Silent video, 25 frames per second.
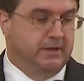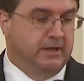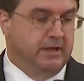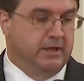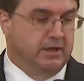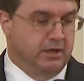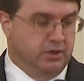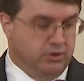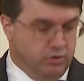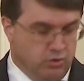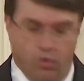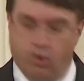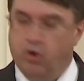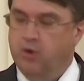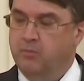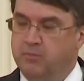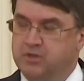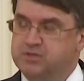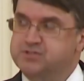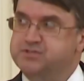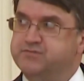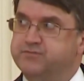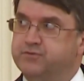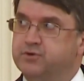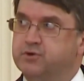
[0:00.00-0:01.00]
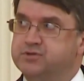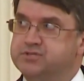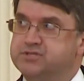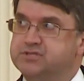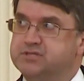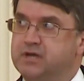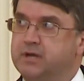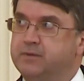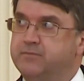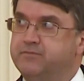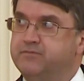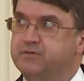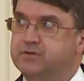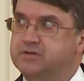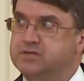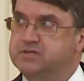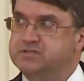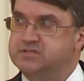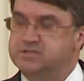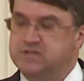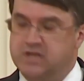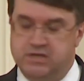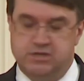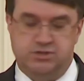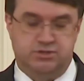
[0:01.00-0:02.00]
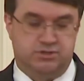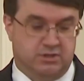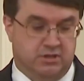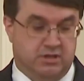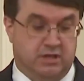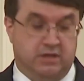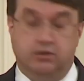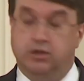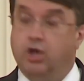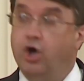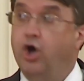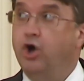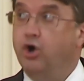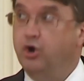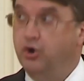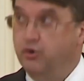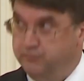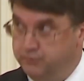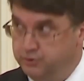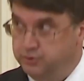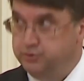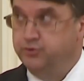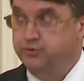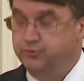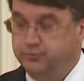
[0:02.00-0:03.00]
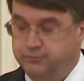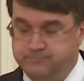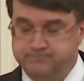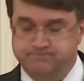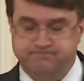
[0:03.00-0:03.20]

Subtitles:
an enormous first step for this nation and long overdue.